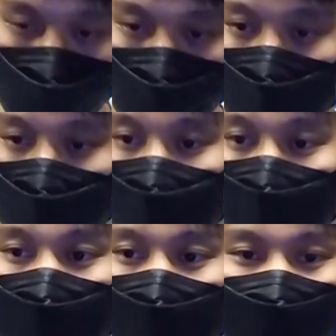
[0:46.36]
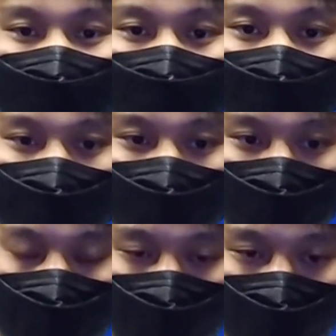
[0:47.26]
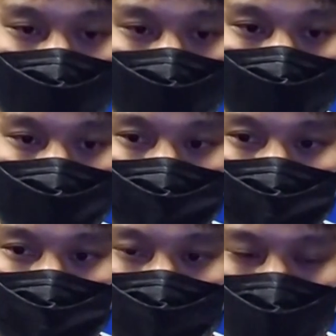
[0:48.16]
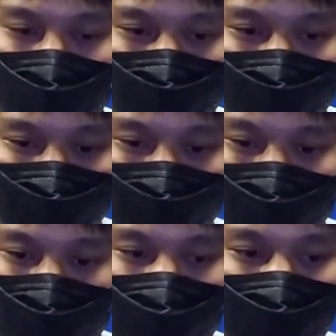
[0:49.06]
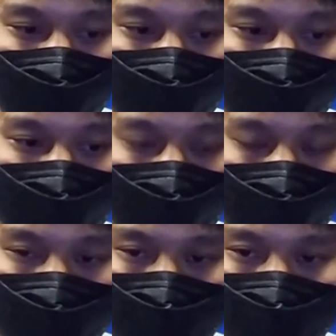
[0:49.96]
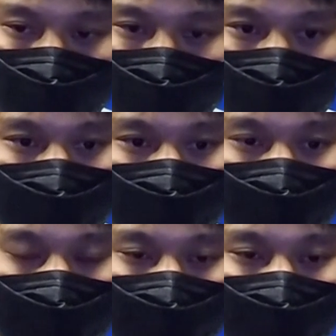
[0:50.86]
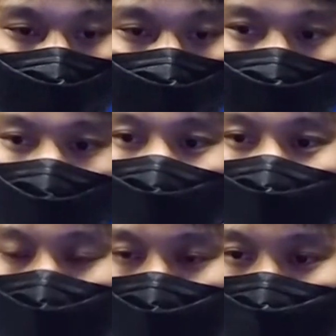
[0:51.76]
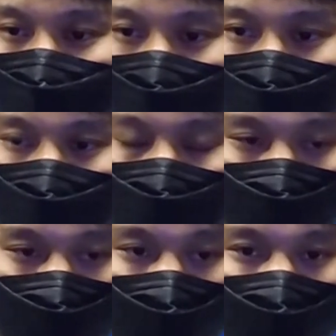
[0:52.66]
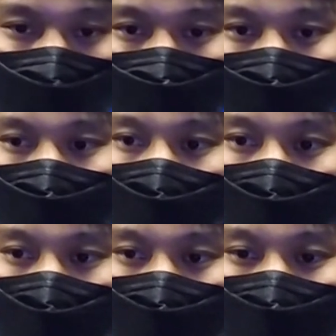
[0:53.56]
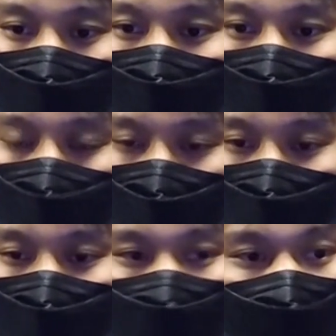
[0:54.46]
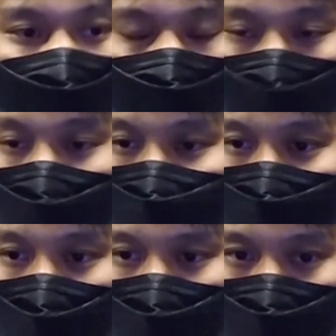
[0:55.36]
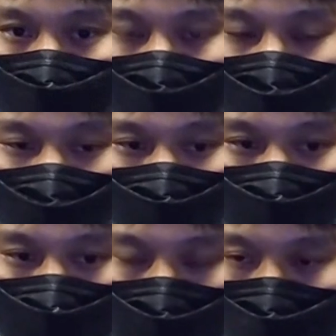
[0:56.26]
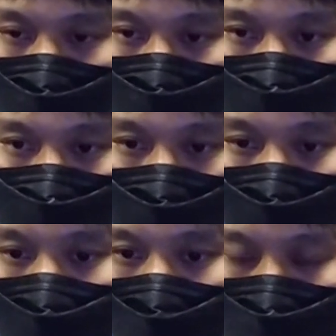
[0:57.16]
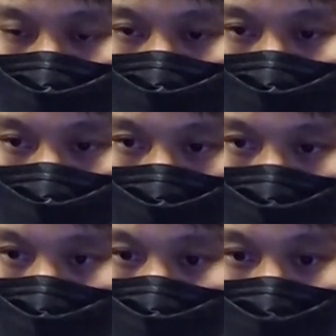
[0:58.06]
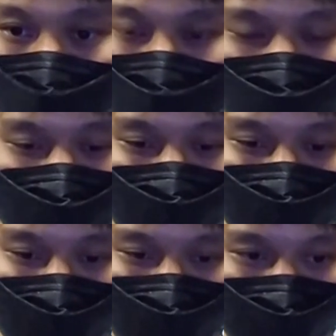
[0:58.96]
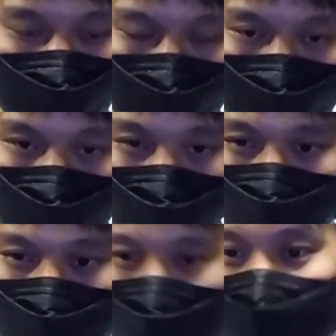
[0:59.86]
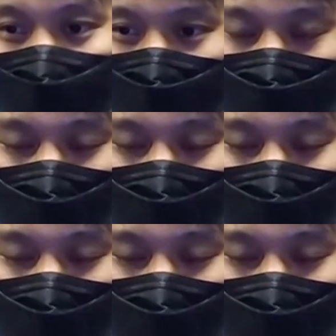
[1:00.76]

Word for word: way and be a difference maker. Um, and I think for me now, um, this is the, the, slowest that I've played the game, um, but it's kind of by design. And when I have the speed or need the speed, I'll use it, but I'm not going to run come crashing in like I